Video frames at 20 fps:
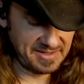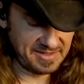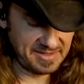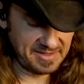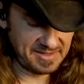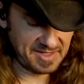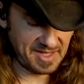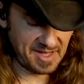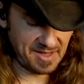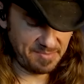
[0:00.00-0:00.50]

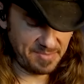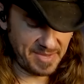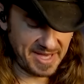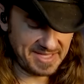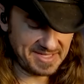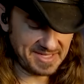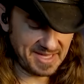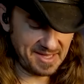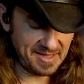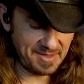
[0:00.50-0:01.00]
So I'm
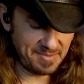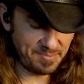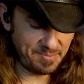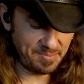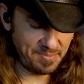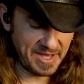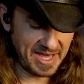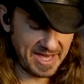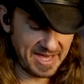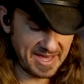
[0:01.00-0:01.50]
basically
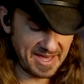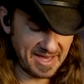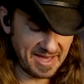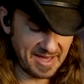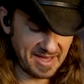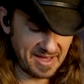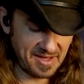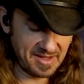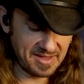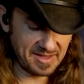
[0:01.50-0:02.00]

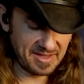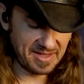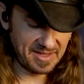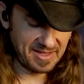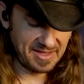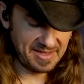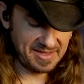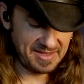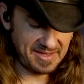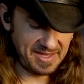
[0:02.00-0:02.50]
picking on
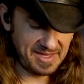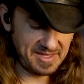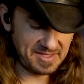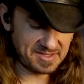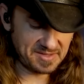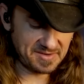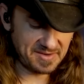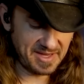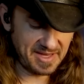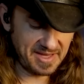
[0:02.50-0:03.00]
D
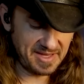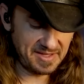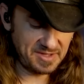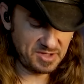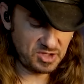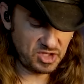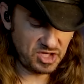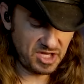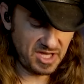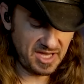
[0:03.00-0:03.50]
string,
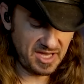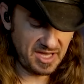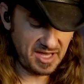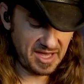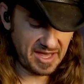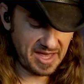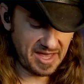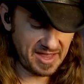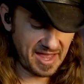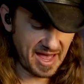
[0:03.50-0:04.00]
G,
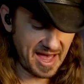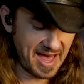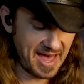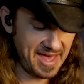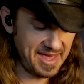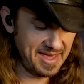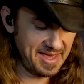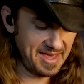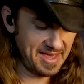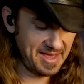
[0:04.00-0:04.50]
and
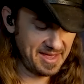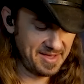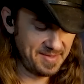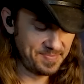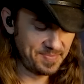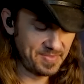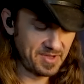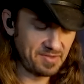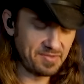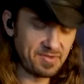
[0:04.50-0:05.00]
high E.
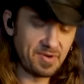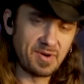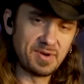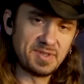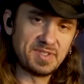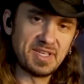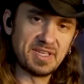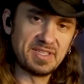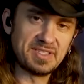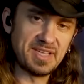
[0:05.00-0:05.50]
Of
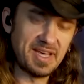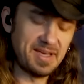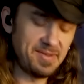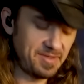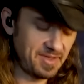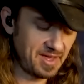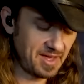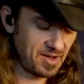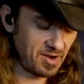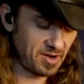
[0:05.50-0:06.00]
course, the same
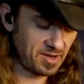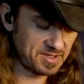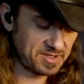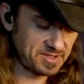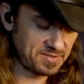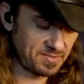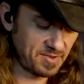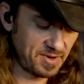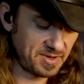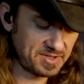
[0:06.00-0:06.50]
thing
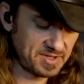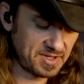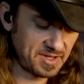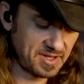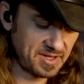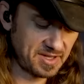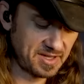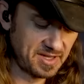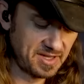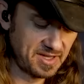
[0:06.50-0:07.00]
also works
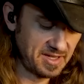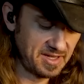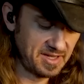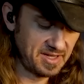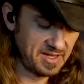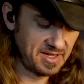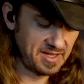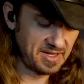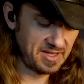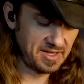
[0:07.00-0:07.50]
on
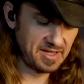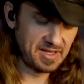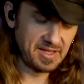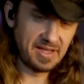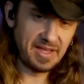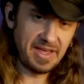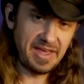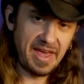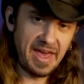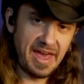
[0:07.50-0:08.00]

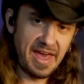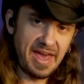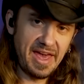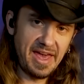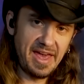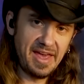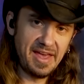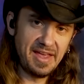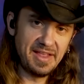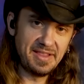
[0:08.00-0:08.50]

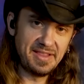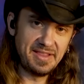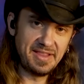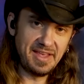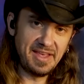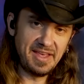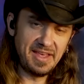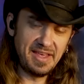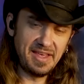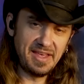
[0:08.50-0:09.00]
A,
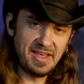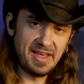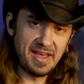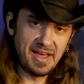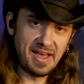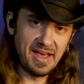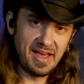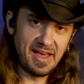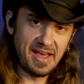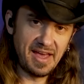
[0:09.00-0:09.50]
D,
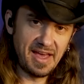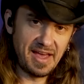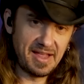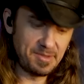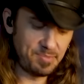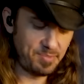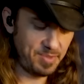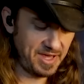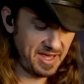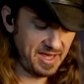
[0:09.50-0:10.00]

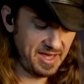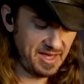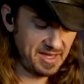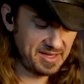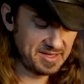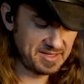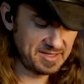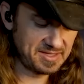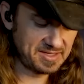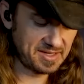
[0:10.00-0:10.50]
and B.
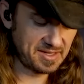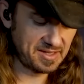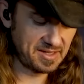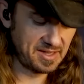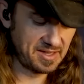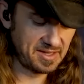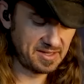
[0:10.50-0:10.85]
So